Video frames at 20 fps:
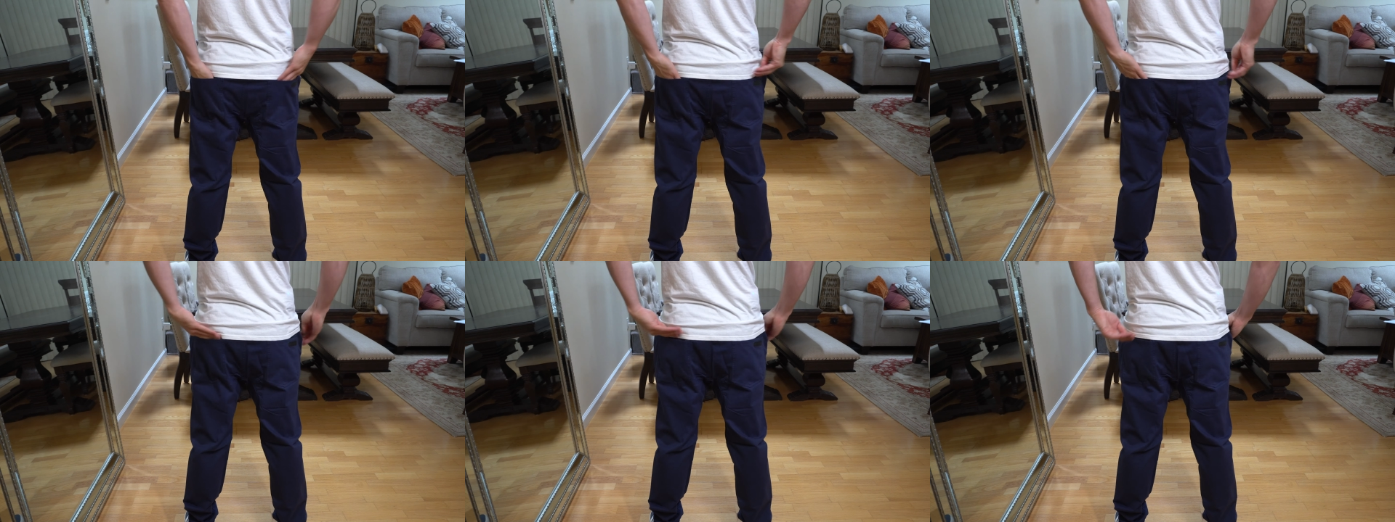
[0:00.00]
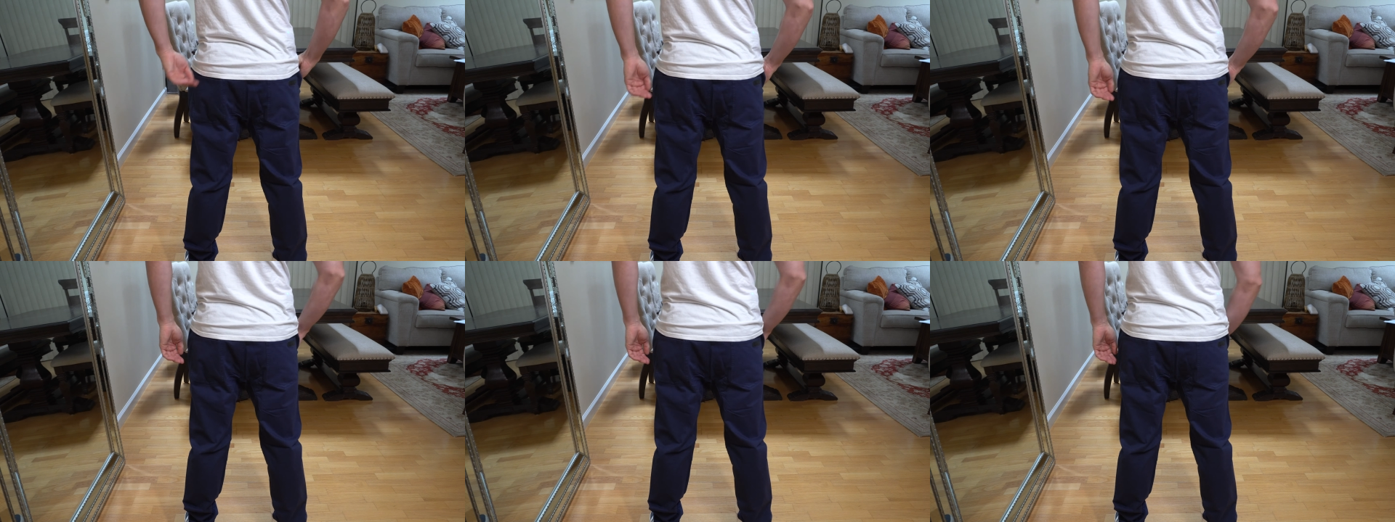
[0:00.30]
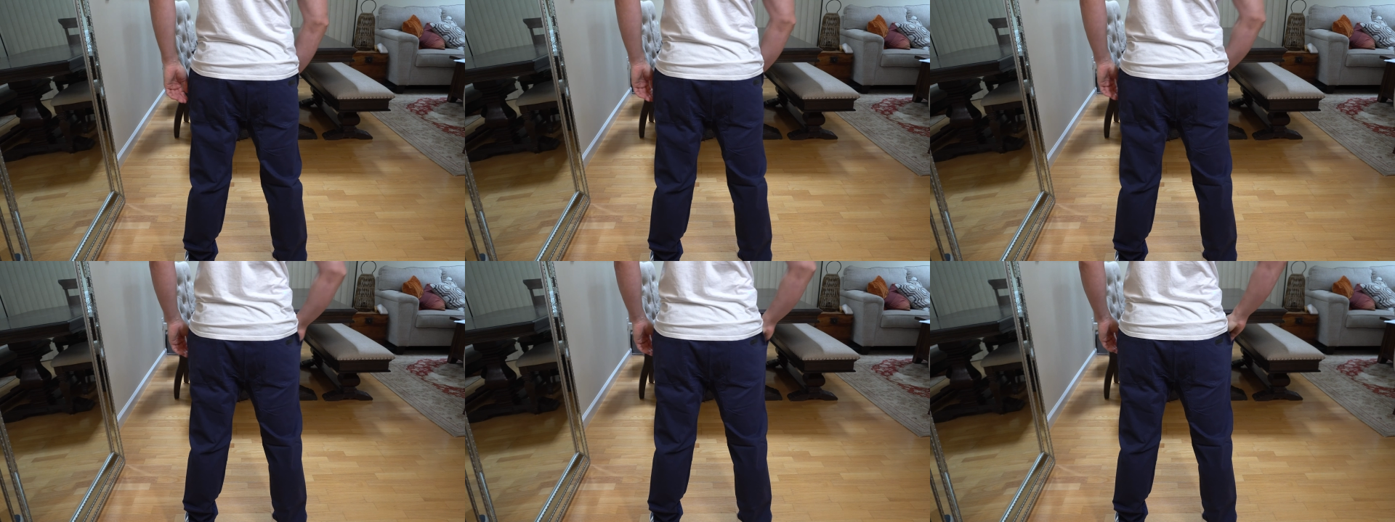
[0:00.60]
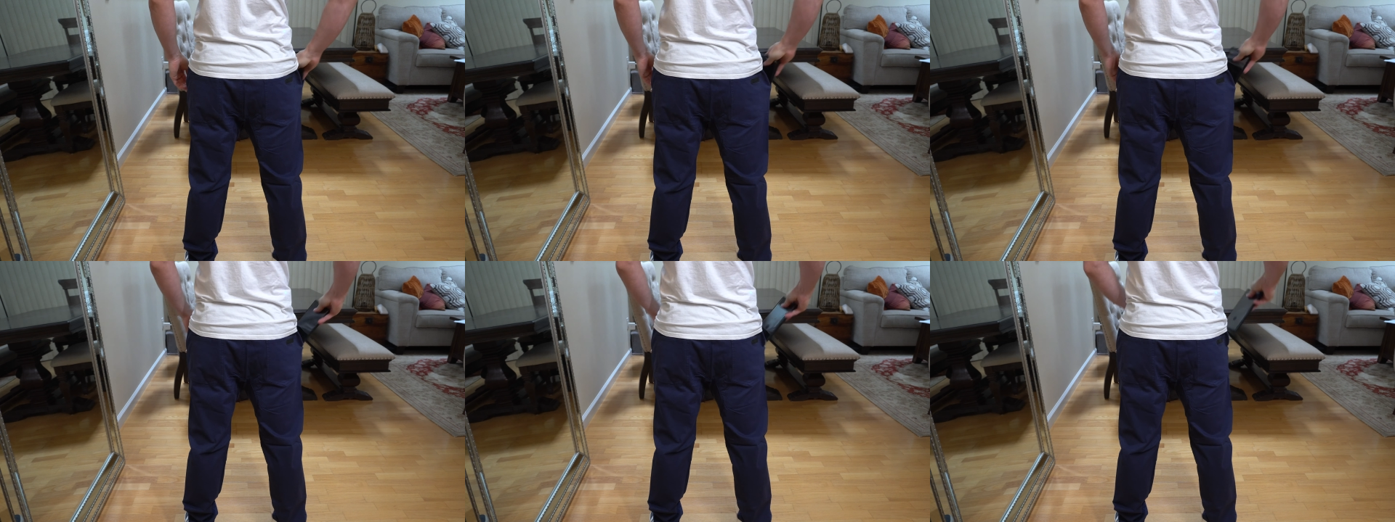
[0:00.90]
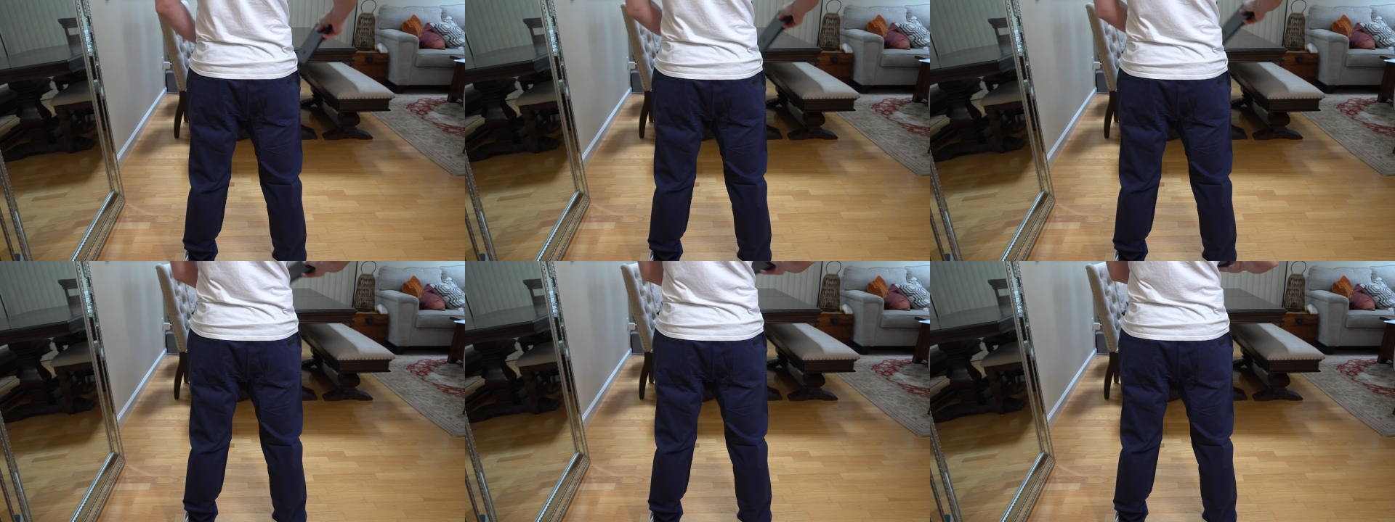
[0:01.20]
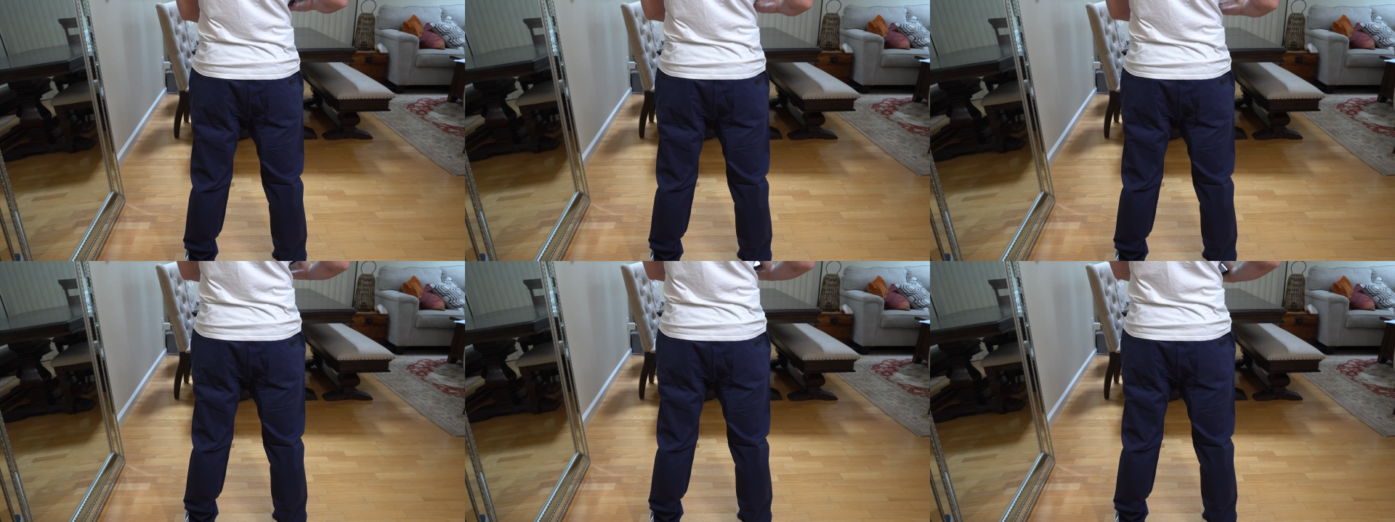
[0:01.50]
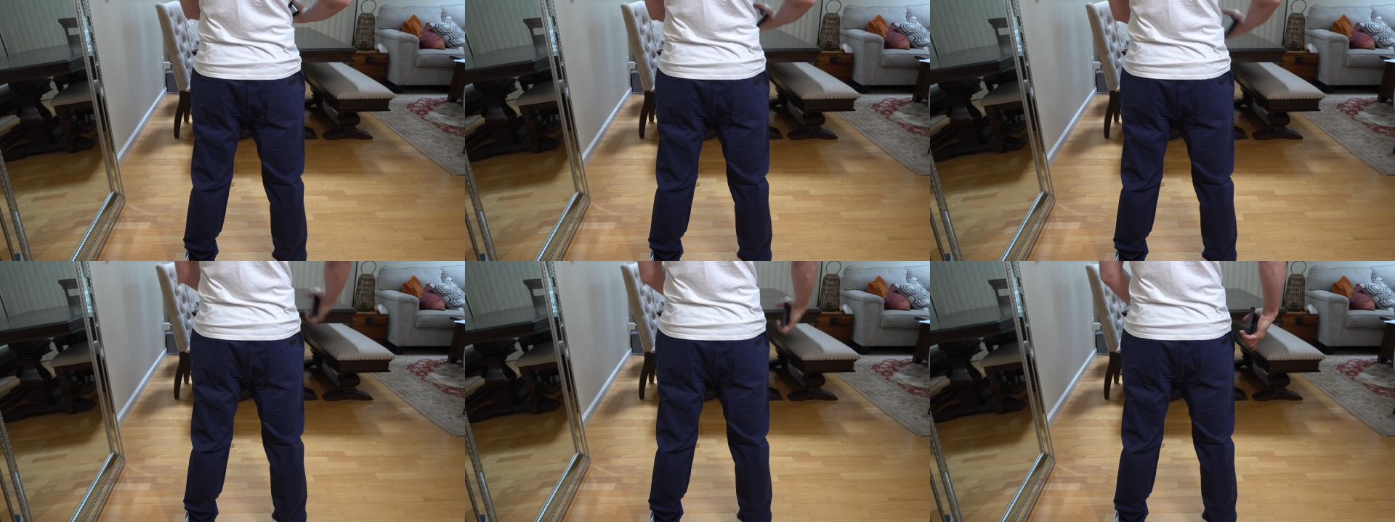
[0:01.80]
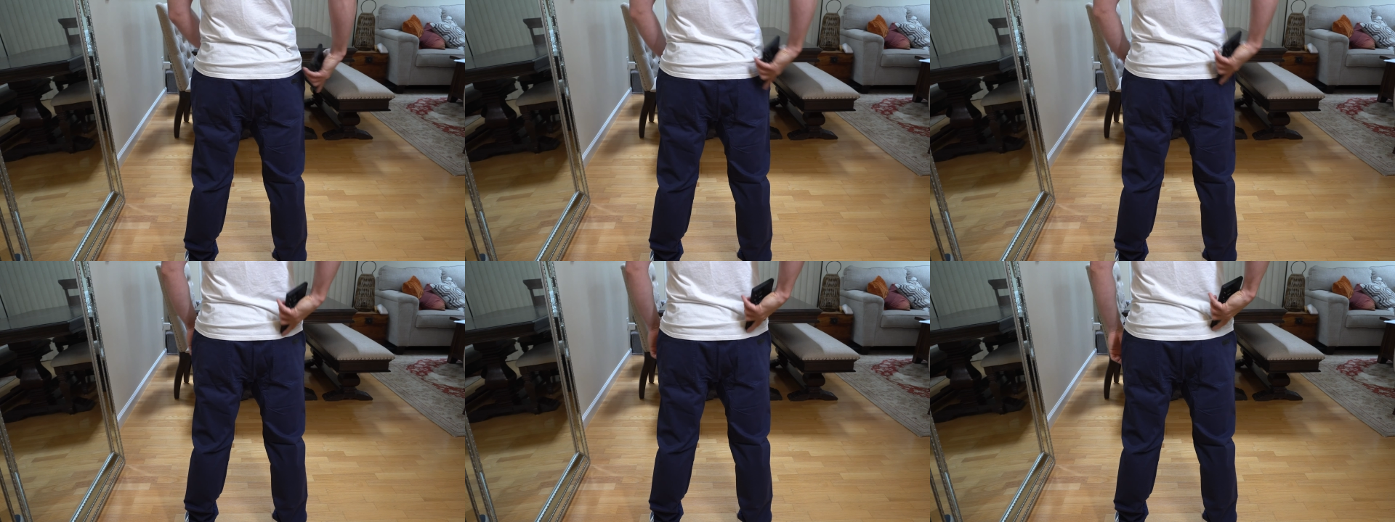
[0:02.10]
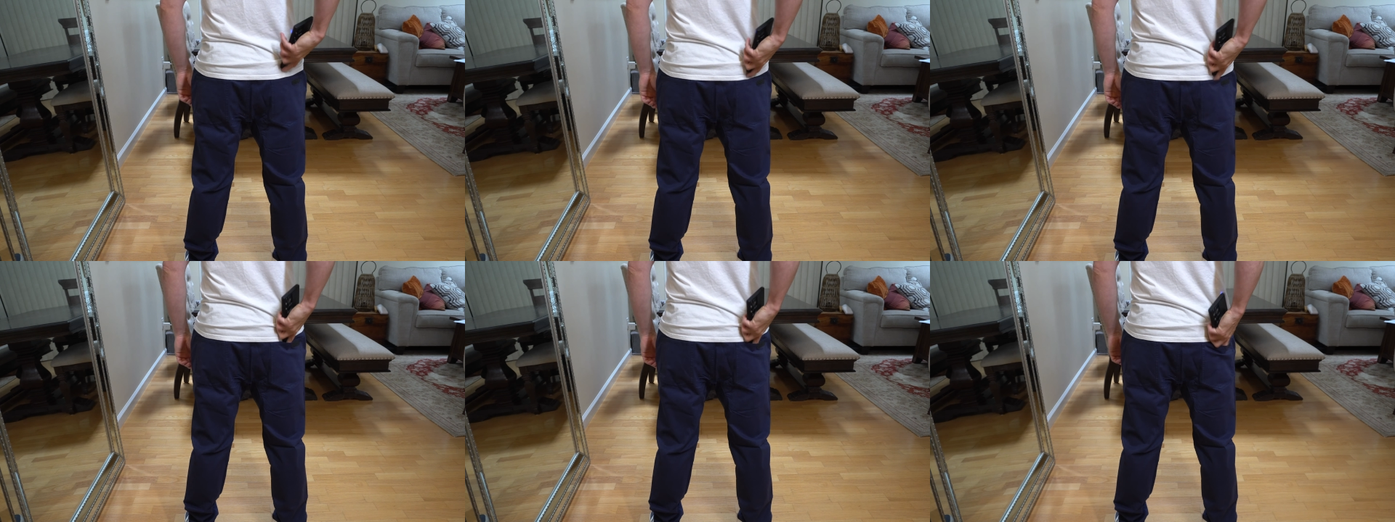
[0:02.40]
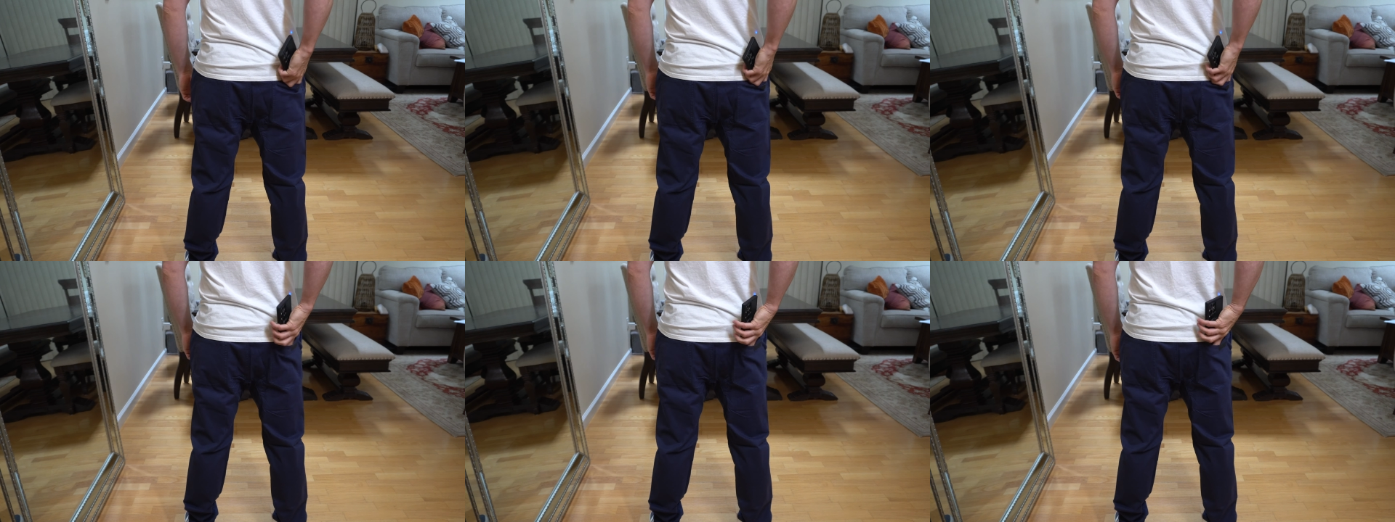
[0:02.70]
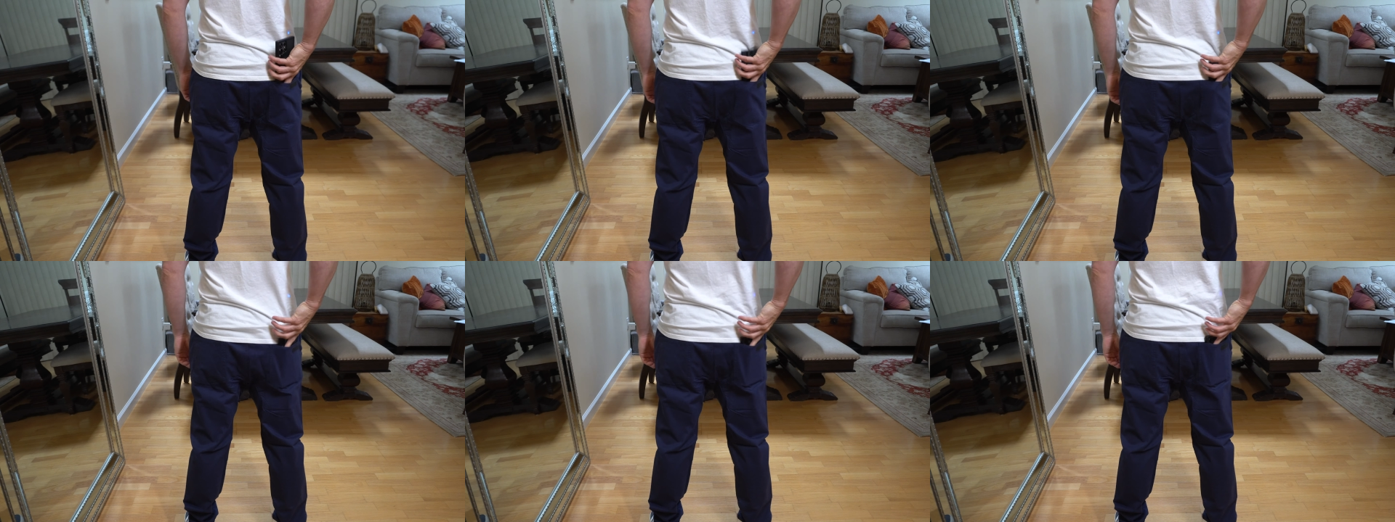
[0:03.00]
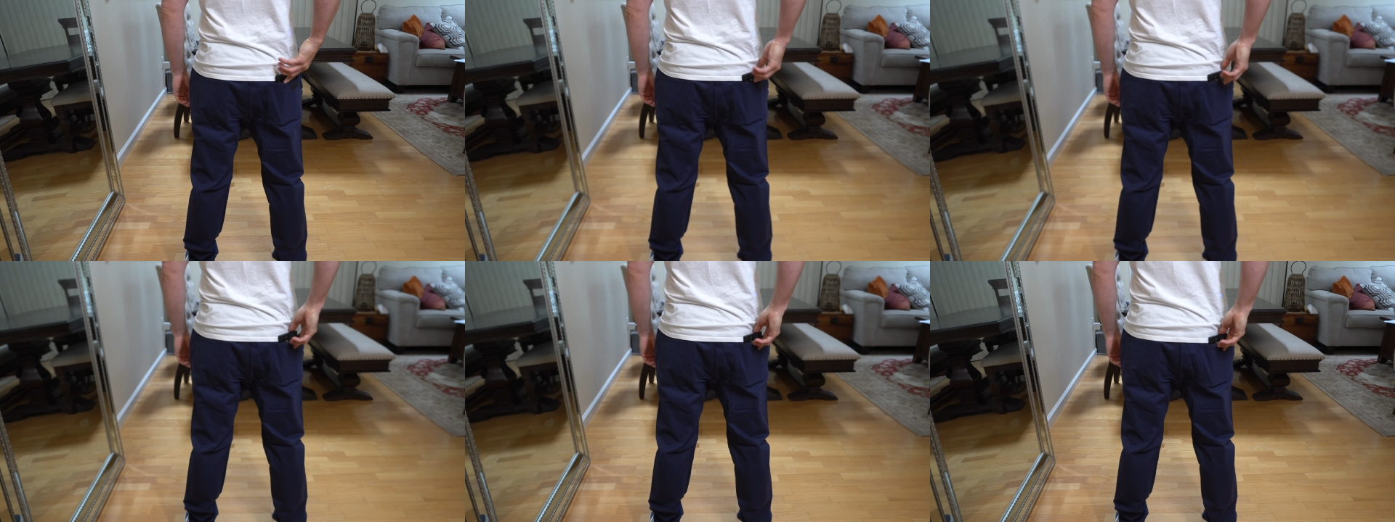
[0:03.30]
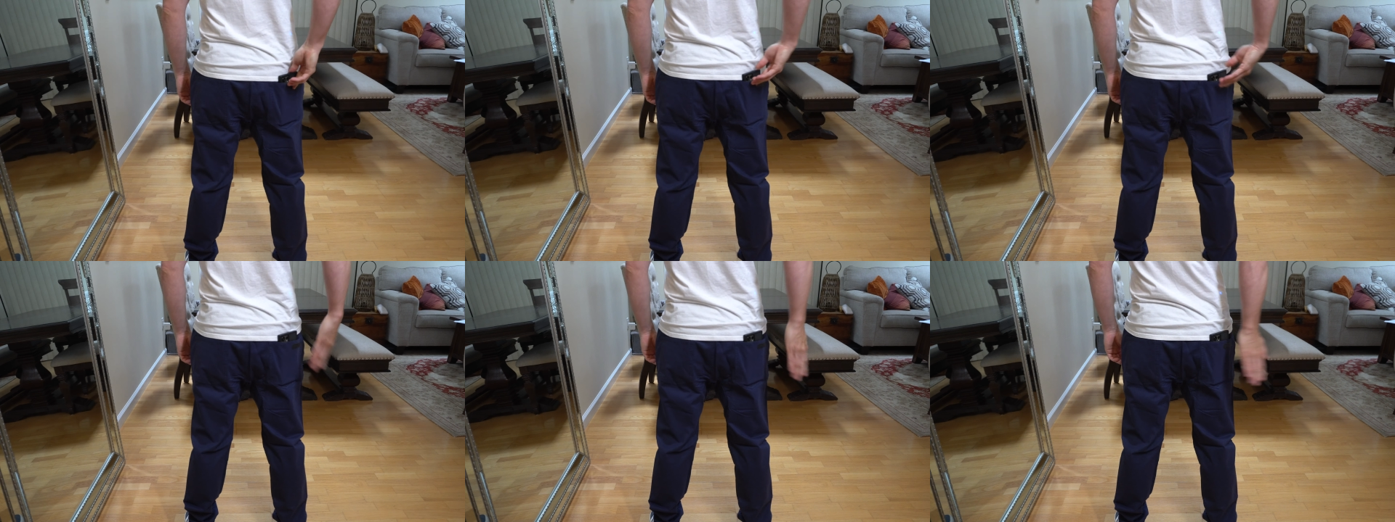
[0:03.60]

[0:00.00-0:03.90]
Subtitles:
Nobody's mouth can be seen.